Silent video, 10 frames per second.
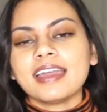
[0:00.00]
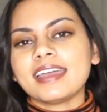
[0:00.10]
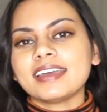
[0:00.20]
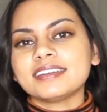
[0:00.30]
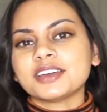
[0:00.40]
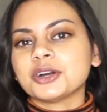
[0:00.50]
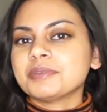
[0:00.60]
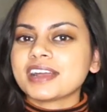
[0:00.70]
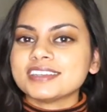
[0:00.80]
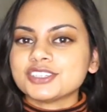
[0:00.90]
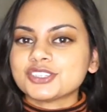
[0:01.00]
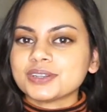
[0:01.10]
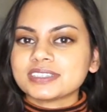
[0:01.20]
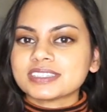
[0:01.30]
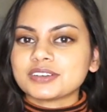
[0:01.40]
And I hope you guys
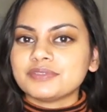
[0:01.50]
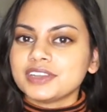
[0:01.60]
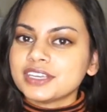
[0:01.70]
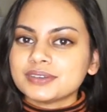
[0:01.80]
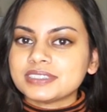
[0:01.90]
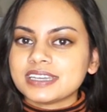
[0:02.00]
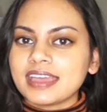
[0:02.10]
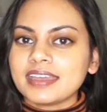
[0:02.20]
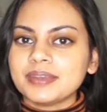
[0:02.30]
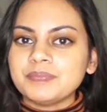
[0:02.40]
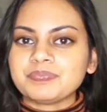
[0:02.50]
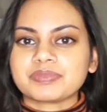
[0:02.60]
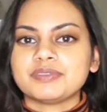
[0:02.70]
enjoyed this little video today.